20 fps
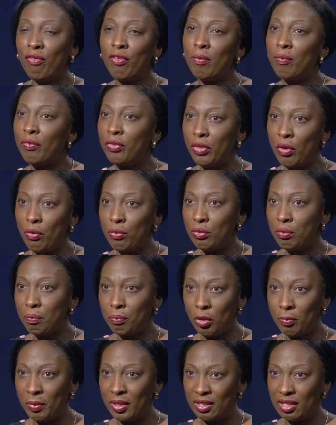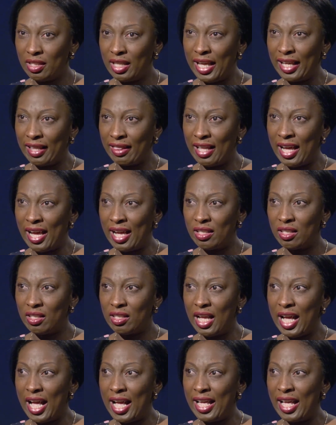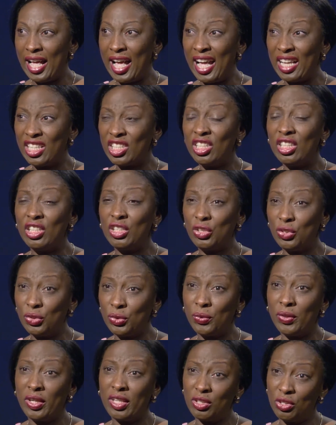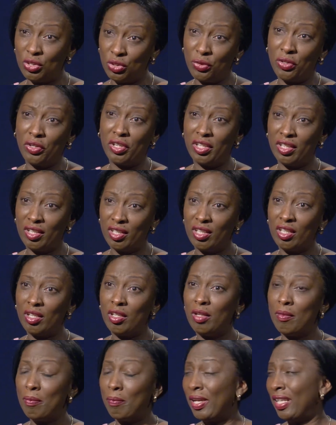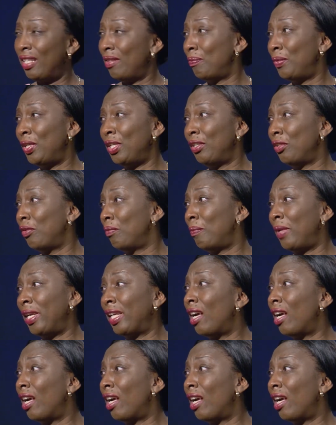from those moments like that, I actually do enjoy my